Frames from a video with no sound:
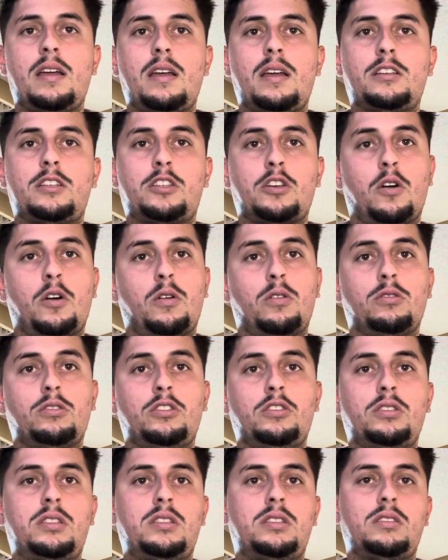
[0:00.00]
So
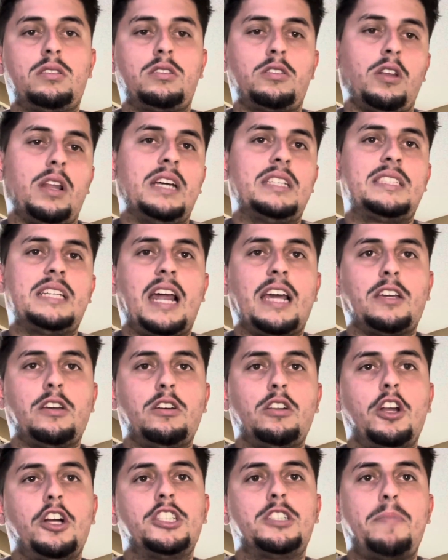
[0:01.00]
let's say like you
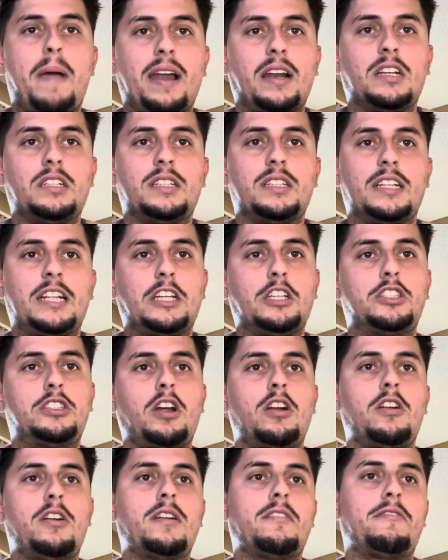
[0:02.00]
learn Spanish and then you start
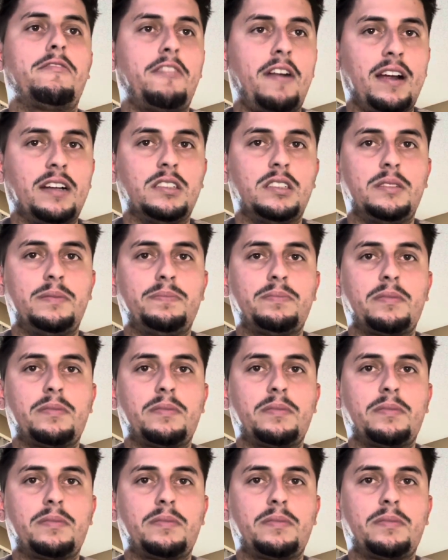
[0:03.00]
learning French.